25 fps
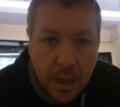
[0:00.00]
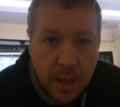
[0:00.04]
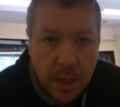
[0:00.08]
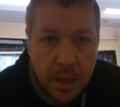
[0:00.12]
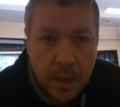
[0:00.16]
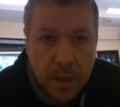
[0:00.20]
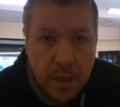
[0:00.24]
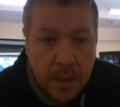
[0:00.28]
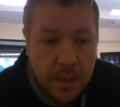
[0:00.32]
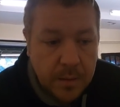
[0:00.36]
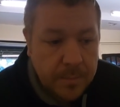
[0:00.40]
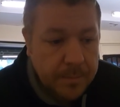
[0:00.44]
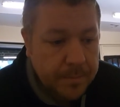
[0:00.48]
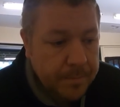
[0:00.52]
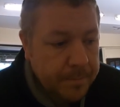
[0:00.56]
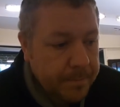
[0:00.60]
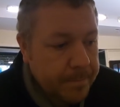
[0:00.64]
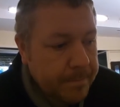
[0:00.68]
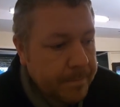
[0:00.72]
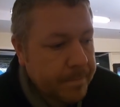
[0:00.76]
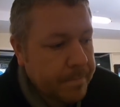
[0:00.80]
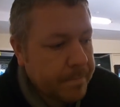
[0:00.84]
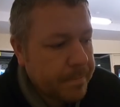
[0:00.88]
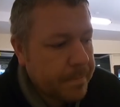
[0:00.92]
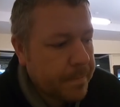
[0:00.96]
Um,
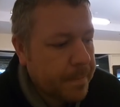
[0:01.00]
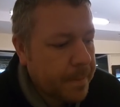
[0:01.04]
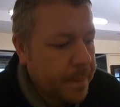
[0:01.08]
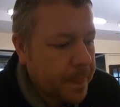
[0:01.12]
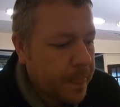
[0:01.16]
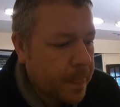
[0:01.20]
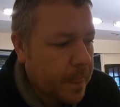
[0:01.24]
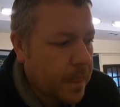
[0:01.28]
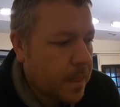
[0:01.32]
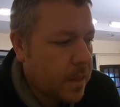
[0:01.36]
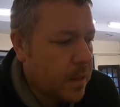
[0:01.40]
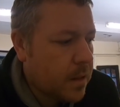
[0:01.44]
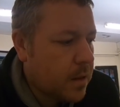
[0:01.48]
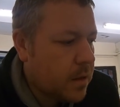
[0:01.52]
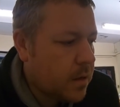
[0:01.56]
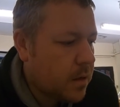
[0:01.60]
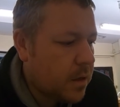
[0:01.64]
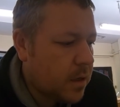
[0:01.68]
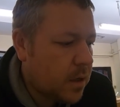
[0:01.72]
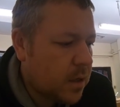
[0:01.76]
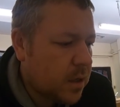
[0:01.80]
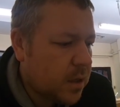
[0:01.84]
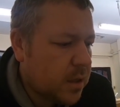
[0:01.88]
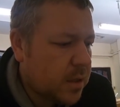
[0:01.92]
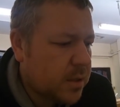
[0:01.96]

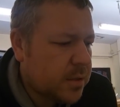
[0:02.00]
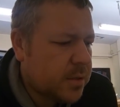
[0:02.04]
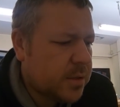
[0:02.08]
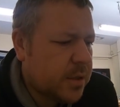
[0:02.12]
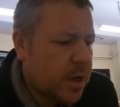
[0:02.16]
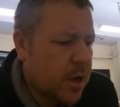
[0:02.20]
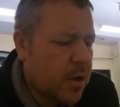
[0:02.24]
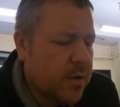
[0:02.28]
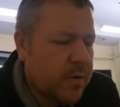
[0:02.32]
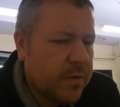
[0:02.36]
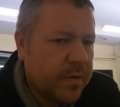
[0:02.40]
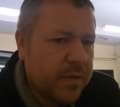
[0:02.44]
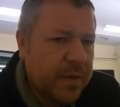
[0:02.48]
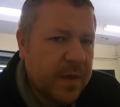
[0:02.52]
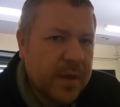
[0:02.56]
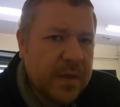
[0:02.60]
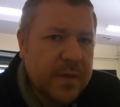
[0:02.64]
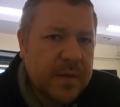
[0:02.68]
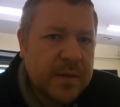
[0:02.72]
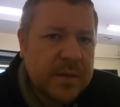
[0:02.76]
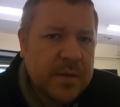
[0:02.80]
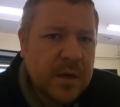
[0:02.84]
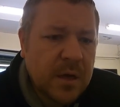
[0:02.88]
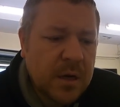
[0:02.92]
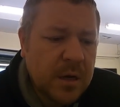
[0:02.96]
I don't
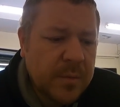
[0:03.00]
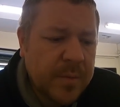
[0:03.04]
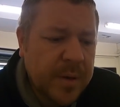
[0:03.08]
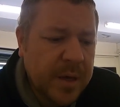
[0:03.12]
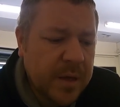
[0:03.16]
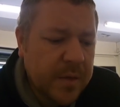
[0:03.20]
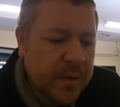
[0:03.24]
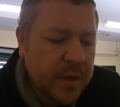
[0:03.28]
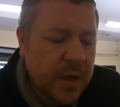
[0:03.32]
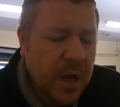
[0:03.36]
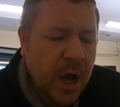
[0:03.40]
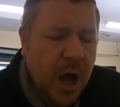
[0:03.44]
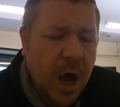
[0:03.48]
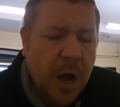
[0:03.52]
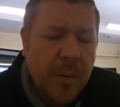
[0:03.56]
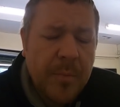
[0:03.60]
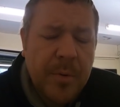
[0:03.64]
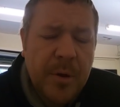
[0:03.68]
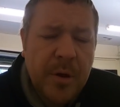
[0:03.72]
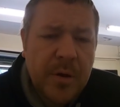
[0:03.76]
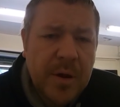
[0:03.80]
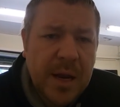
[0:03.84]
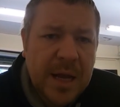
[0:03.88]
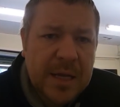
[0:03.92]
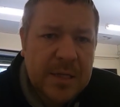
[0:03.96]
think there's going to be... The car
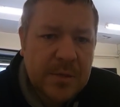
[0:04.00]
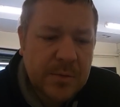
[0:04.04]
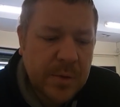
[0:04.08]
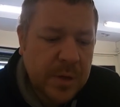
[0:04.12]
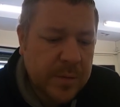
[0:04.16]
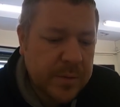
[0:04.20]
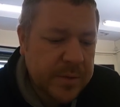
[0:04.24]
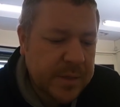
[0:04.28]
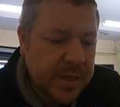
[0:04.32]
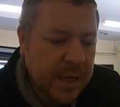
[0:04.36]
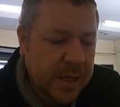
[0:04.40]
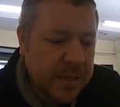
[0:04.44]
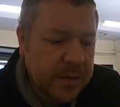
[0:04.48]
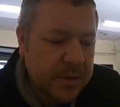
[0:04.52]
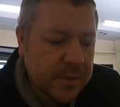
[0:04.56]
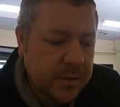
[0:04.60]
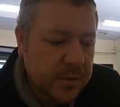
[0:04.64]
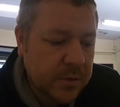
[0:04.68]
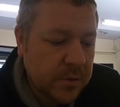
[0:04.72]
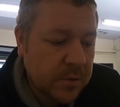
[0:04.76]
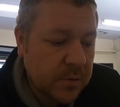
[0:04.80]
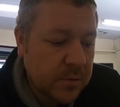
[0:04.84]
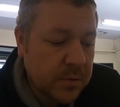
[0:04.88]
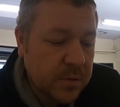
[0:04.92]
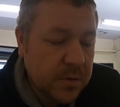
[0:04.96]
boot last week was
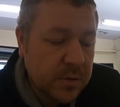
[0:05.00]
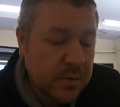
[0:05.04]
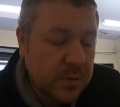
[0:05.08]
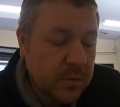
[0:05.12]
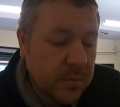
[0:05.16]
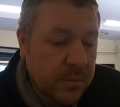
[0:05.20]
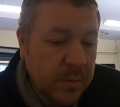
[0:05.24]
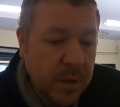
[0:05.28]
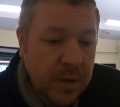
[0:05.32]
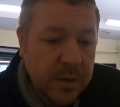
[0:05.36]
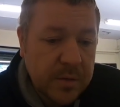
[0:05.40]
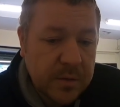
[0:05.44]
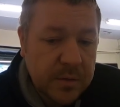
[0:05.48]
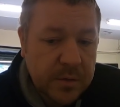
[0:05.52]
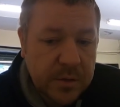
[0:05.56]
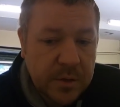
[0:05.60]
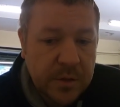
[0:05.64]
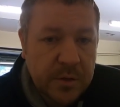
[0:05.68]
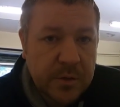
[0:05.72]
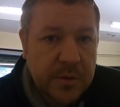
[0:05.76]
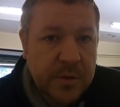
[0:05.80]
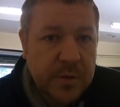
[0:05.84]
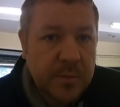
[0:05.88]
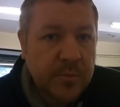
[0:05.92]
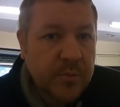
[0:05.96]
cancelled. Not
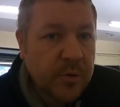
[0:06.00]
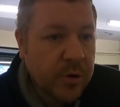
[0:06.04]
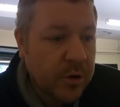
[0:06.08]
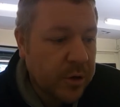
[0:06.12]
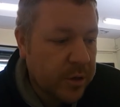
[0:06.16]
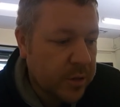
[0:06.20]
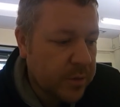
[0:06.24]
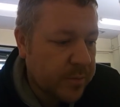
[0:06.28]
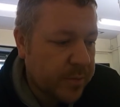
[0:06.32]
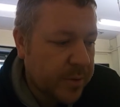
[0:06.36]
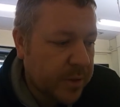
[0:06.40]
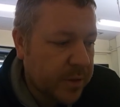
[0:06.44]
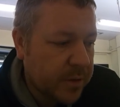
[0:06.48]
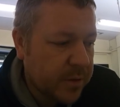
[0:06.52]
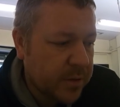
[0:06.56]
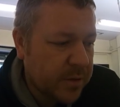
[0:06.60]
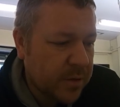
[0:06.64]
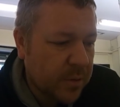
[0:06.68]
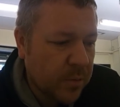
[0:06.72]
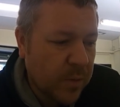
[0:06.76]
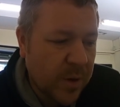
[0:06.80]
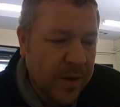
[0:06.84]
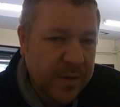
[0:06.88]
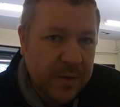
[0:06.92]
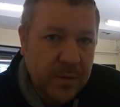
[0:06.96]
too surprised because
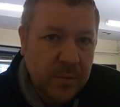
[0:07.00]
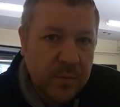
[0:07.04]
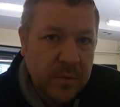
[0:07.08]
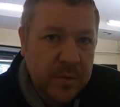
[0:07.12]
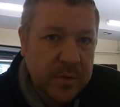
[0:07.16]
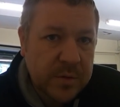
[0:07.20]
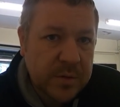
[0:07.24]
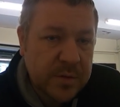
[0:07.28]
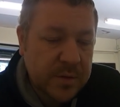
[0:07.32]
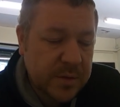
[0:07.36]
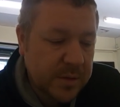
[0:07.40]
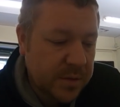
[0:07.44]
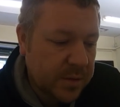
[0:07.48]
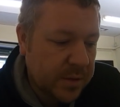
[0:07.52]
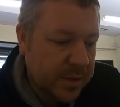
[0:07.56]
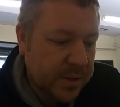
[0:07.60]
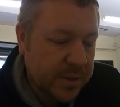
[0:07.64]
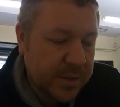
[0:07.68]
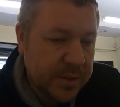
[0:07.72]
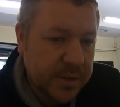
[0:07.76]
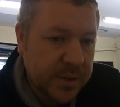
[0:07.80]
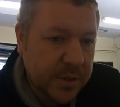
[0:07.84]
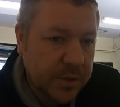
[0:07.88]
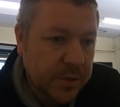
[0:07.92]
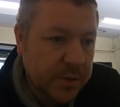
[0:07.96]
the weather was
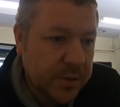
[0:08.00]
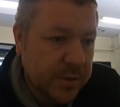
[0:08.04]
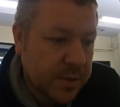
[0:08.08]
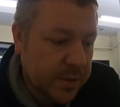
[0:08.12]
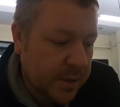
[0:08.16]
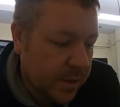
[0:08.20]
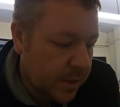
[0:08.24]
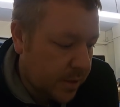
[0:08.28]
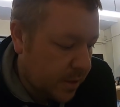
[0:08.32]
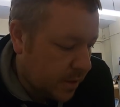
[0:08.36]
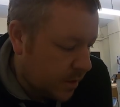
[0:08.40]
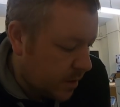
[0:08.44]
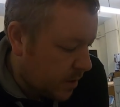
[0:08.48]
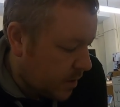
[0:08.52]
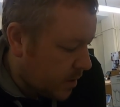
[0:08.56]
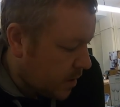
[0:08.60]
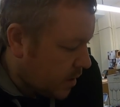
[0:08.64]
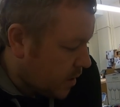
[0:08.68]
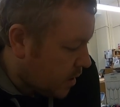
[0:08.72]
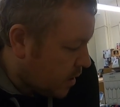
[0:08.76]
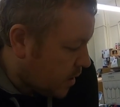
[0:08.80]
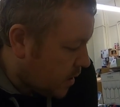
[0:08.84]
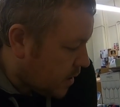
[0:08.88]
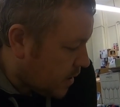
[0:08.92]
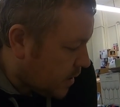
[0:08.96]
disgusting.
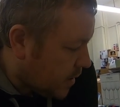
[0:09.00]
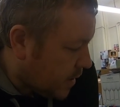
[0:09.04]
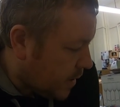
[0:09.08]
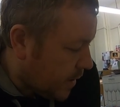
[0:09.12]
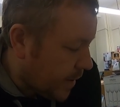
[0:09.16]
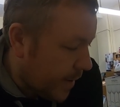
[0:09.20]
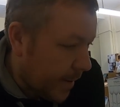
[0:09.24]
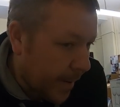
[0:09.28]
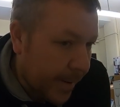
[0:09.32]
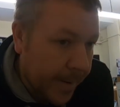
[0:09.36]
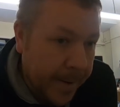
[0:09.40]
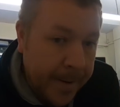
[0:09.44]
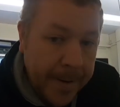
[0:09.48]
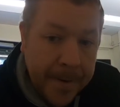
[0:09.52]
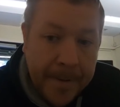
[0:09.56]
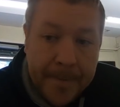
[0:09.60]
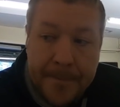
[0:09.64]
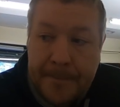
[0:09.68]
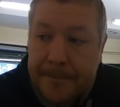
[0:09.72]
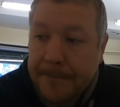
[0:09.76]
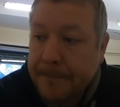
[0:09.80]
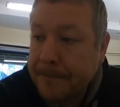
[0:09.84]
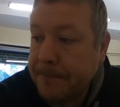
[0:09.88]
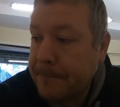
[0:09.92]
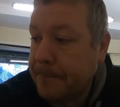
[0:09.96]

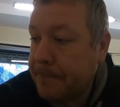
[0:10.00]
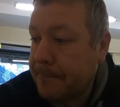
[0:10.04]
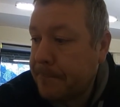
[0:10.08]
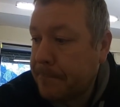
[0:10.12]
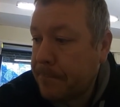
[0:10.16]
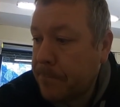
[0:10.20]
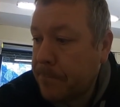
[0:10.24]
Um,